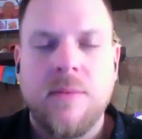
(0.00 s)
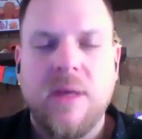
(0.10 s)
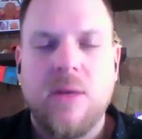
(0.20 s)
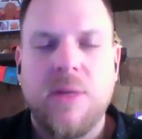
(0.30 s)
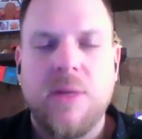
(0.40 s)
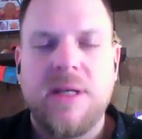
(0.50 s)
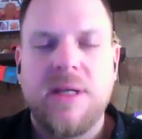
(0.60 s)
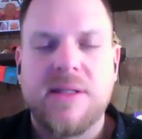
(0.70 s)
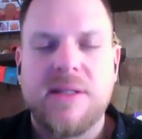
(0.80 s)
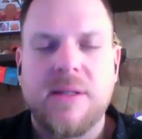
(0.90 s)
And with
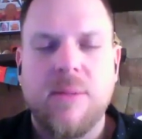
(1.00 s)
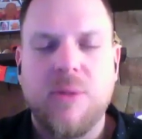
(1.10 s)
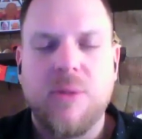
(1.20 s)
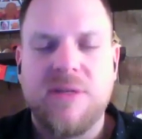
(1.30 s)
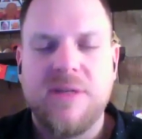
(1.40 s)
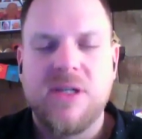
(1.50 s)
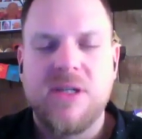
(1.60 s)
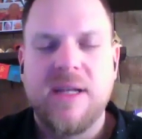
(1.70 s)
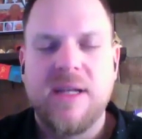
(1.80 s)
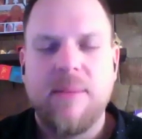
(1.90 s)
this
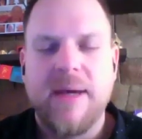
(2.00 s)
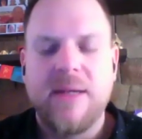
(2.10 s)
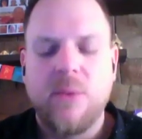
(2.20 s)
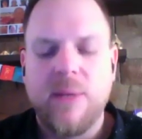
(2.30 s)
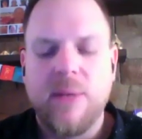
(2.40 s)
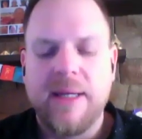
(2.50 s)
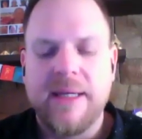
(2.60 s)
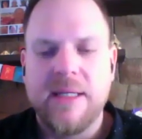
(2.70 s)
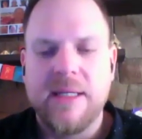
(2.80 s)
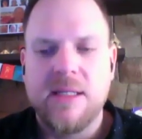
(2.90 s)
motivation in mind, we will
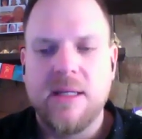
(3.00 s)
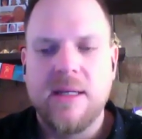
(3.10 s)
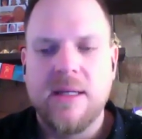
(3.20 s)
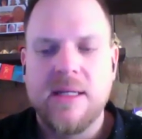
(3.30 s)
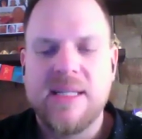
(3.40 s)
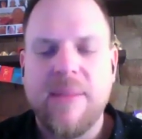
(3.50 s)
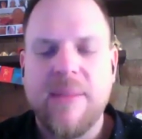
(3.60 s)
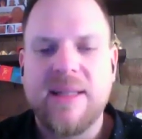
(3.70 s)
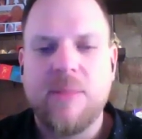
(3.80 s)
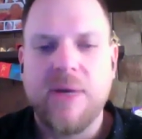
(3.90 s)
engage in
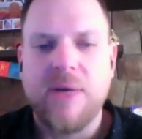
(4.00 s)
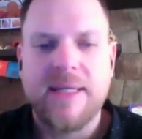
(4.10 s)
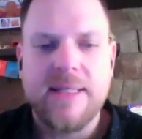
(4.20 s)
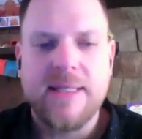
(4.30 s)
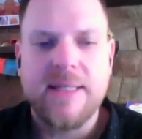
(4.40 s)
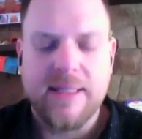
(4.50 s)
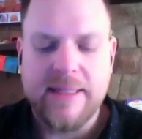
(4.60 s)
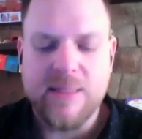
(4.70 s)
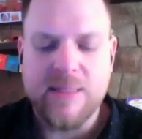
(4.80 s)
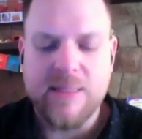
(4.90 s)
Shamatha practice
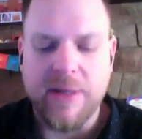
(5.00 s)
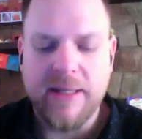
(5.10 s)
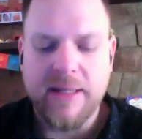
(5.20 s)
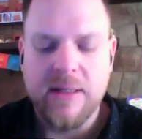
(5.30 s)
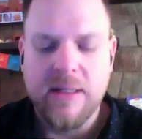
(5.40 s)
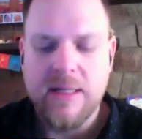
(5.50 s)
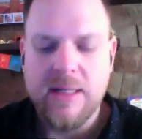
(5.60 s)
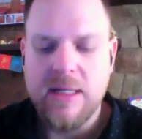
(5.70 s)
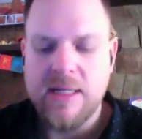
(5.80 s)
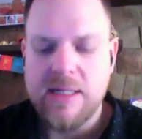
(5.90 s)
this morning.
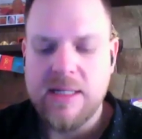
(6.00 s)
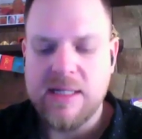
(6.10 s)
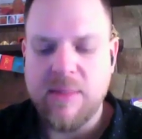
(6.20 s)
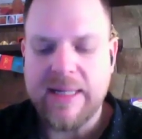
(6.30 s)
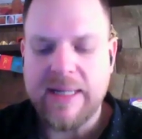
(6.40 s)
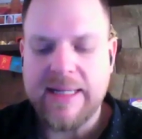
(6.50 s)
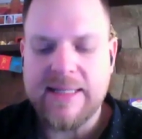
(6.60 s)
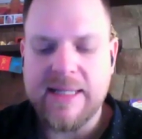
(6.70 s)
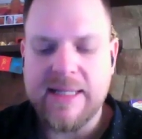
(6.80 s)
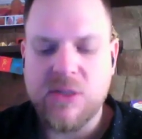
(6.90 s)
Shamatha is
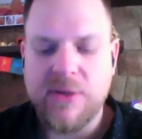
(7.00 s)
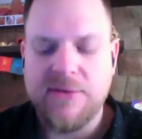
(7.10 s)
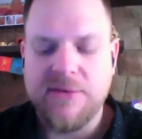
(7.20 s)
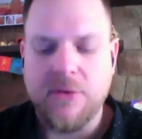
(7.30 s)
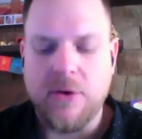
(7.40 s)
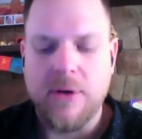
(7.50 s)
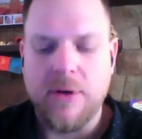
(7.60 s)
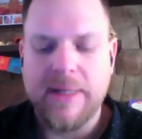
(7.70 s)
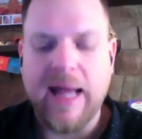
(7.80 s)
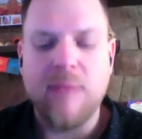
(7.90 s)
Sanskrit for
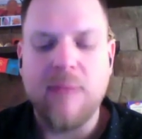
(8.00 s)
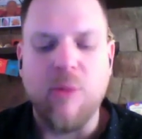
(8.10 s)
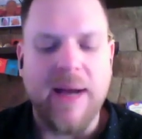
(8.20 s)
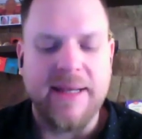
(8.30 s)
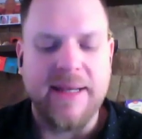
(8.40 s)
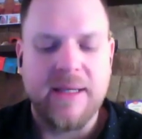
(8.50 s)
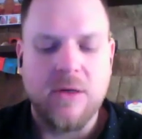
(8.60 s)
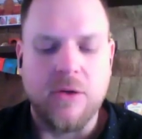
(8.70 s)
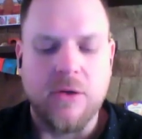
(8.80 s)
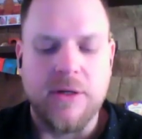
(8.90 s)
calm abiding,
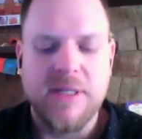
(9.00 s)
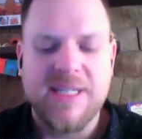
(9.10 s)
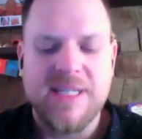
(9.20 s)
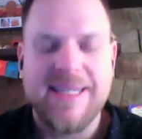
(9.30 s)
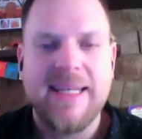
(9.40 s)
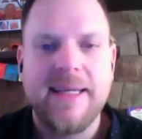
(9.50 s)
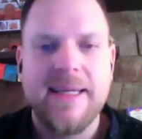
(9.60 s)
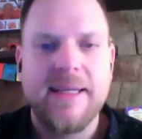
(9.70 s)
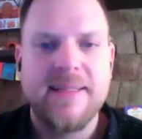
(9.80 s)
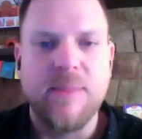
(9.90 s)
or
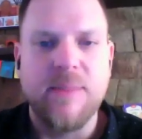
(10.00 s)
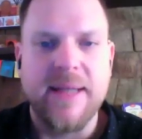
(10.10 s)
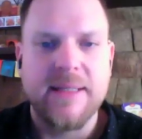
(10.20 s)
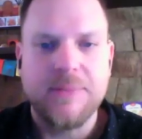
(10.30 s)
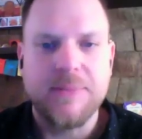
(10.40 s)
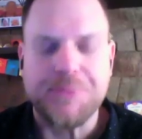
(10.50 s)
Shinne in Tibetan.